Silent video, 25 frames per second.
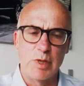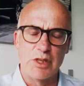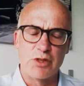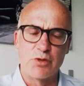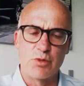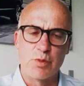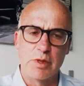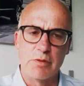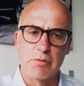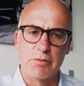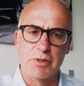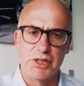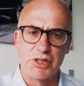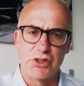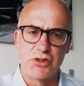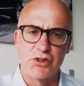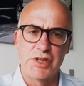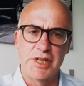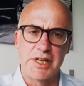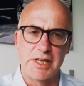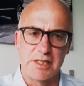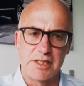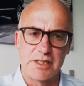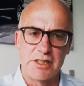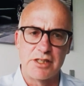which will
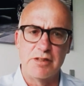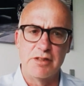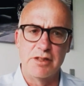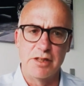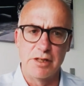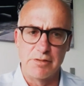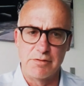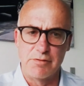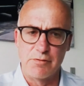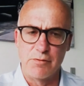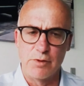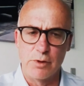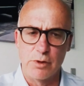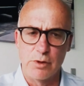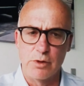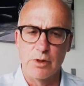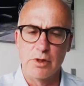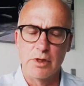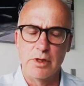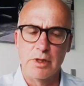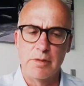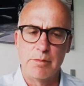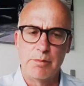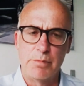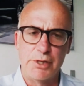restrict the
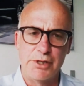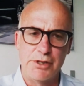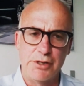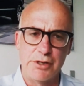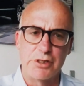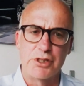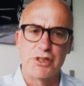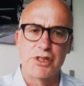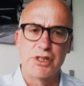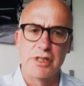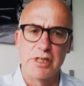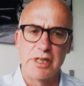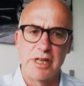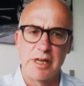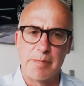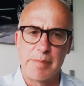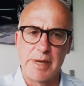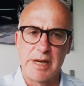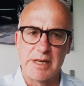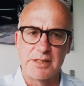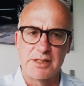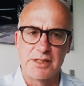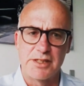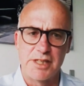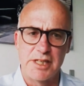full production
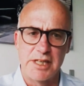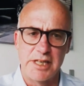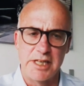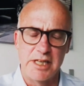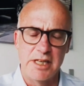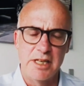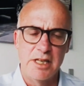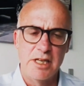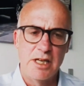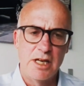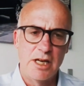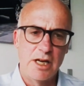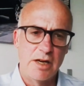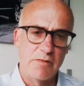capacity